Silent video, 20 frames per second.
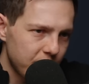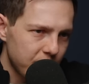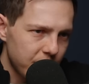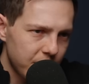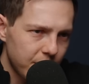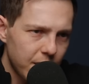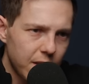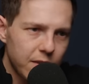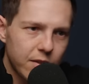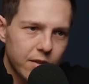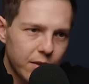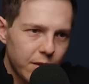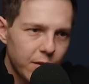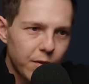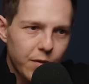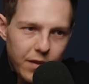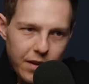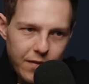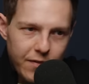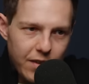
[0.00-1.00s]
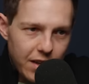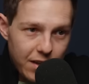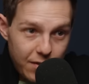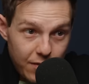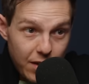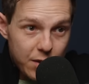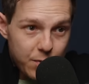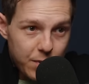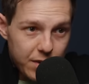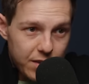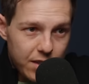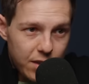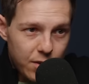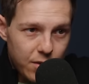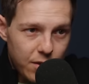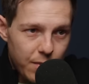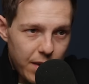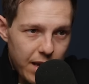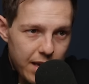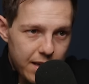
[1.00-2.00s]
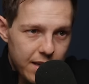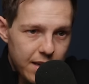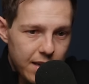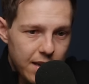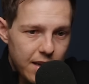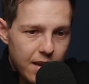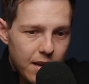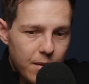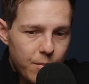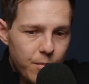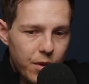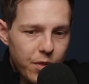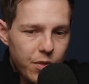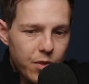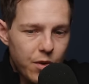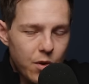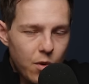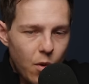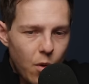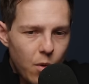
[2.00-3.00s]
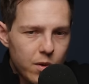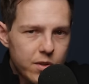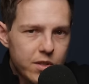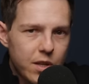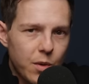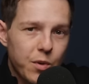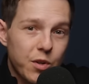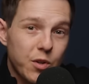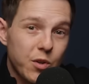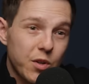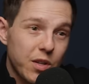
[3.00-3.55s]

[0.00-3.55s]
There's a multitude of investments that you could make. But the goal is that when